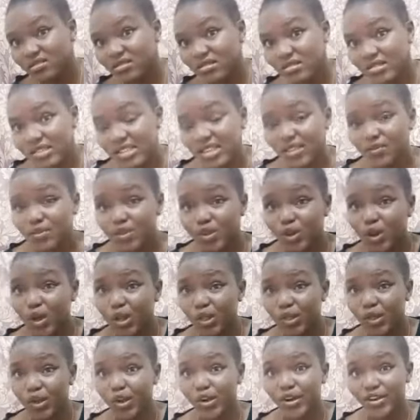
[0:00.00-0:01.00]
give you all
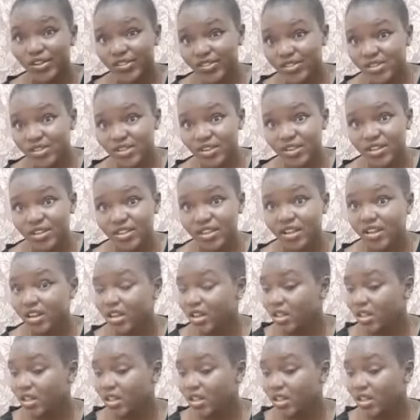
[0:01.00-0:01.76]
the concern that a